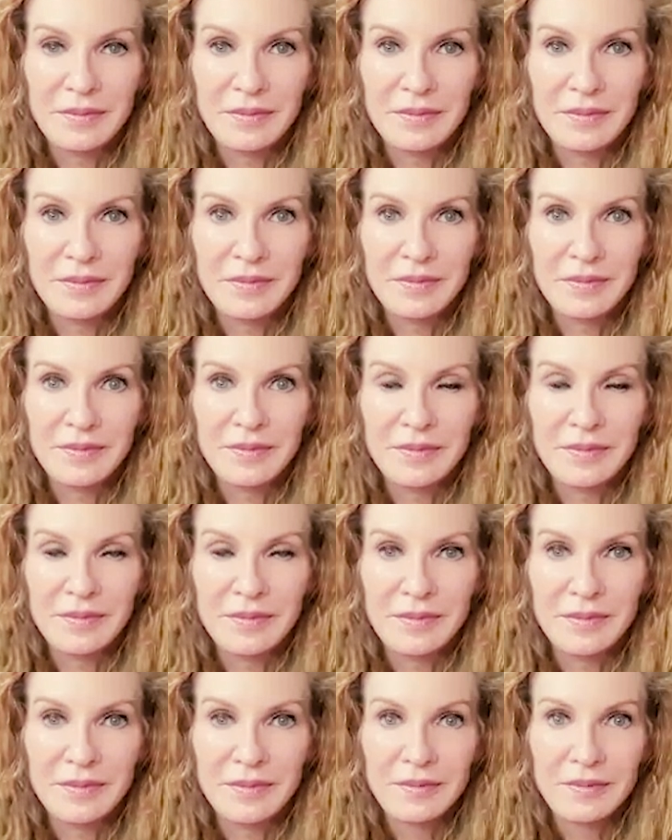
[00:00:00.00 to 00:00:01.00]

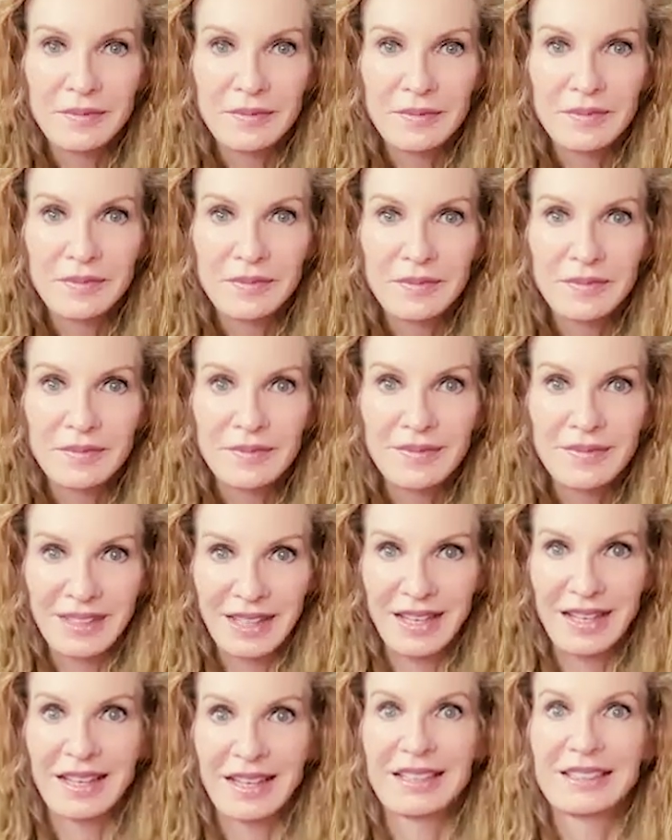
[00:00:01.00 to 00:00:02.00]

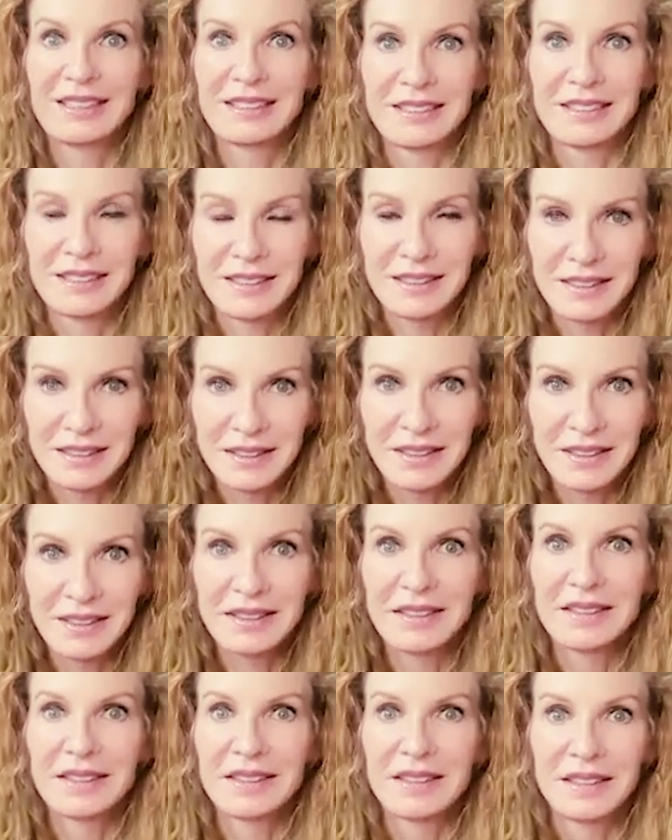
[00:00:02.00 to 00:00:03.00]

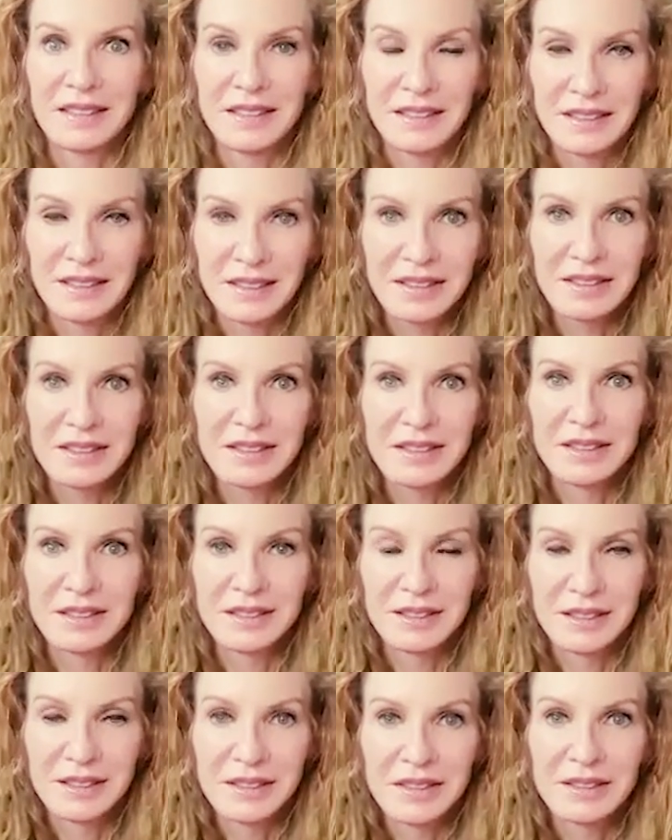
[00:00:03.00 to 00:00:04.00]

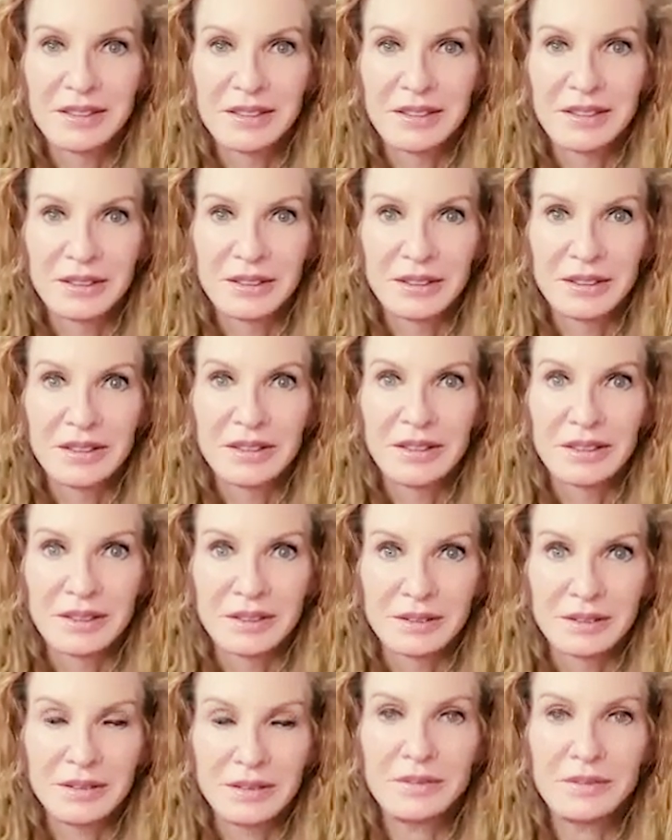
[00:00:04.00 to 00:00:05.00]

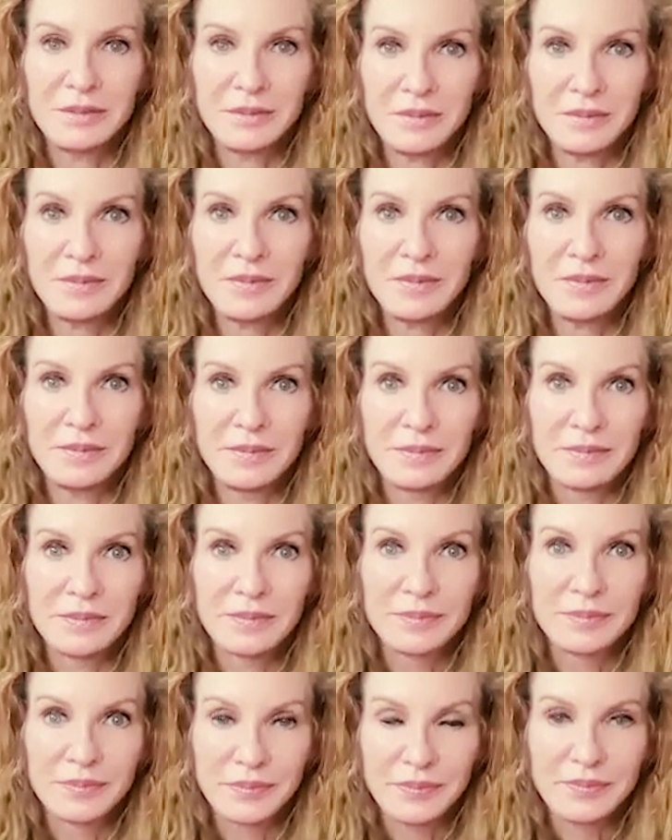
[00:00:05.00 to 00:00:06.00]

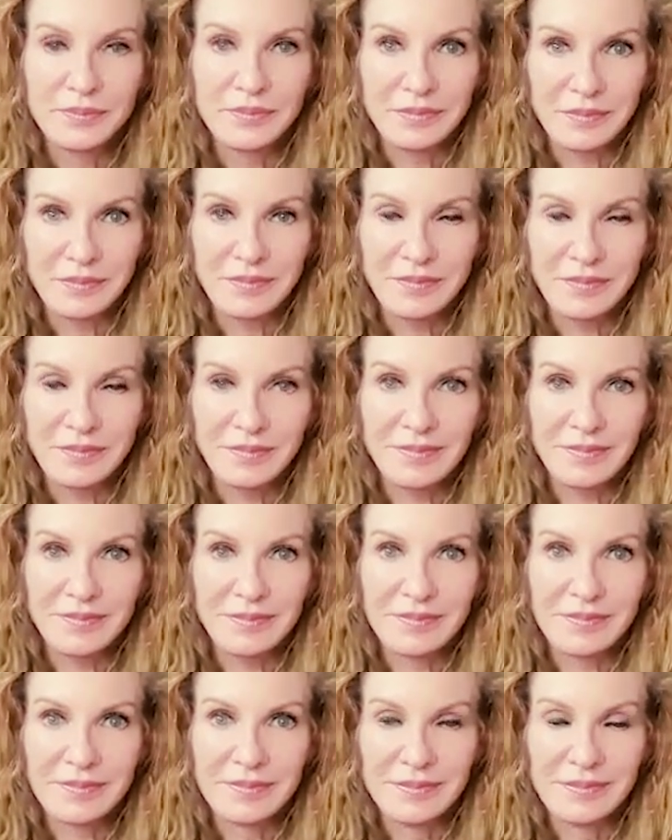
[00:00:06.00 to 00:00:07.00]

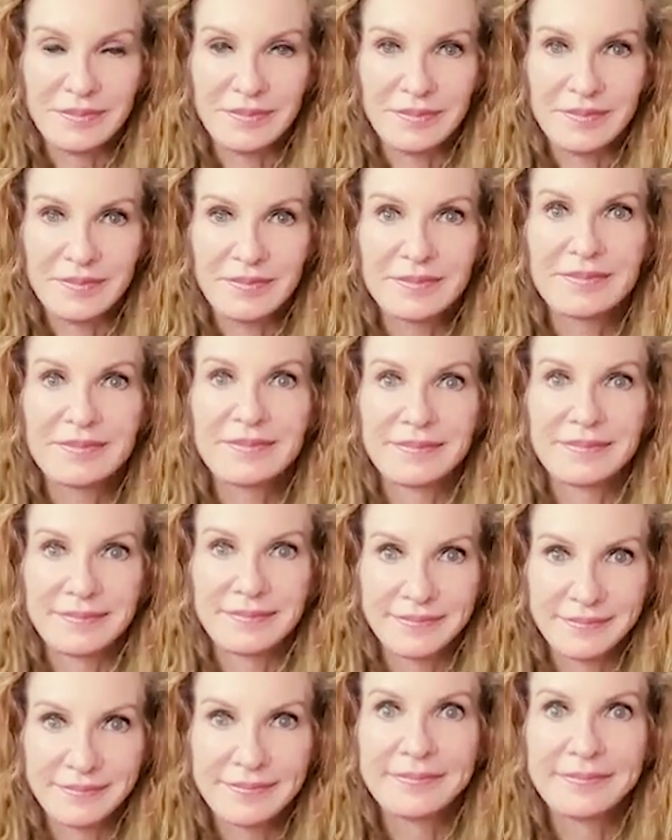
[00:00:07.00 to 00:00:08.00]
[no speech]